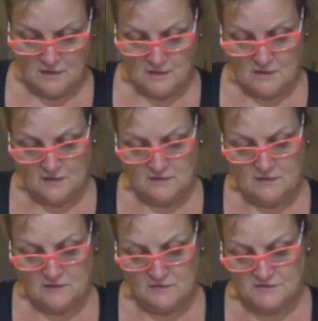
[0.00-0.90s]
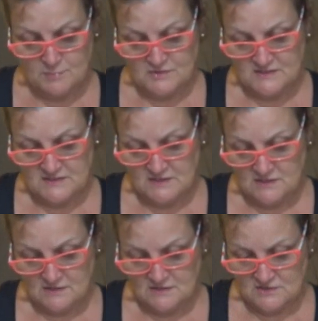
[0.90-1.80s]
And I think you're supposed to
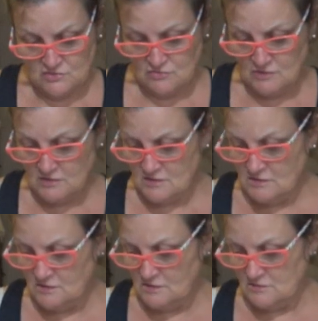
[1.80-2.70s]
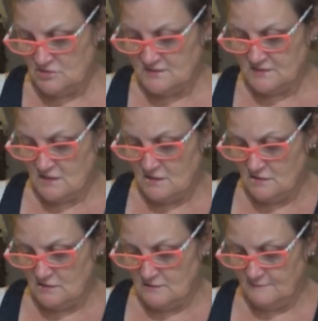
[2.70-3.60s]
take a strand and just
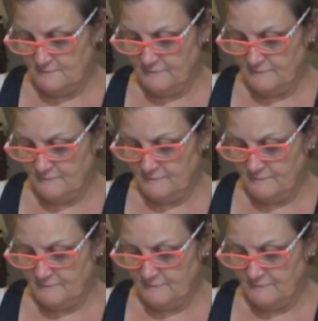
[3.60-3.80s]
kind of